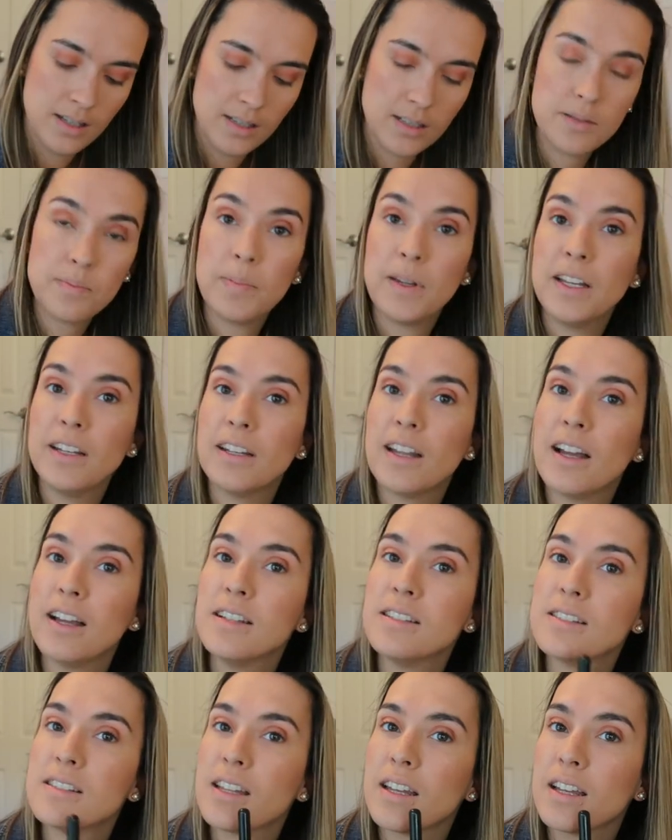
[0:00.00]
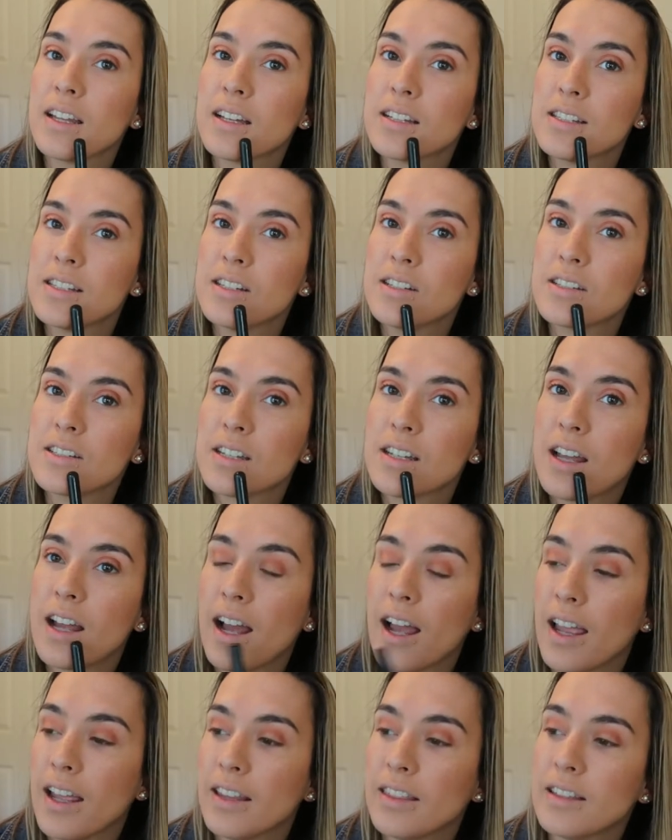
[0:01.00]
It's being nice. Like, seriously,
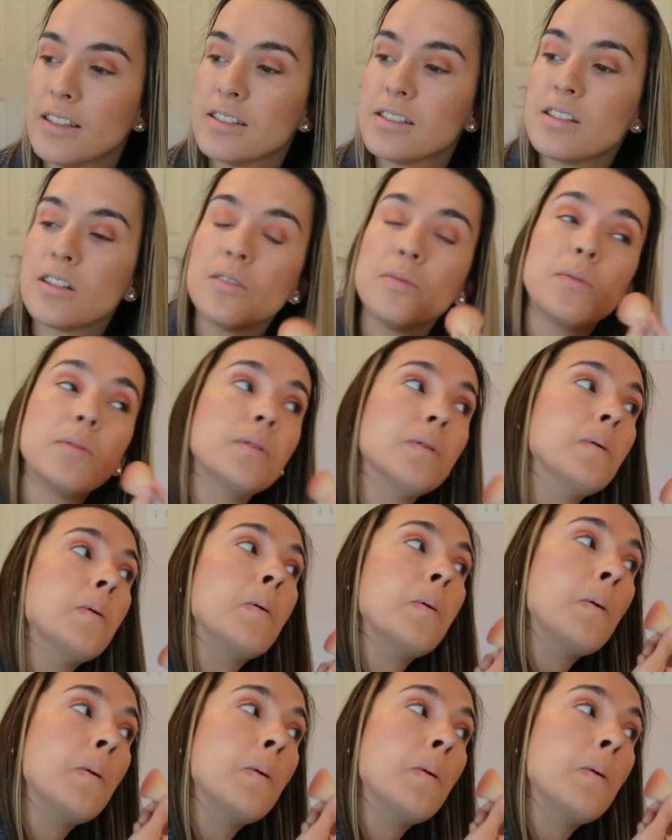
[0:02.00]
I hate this little,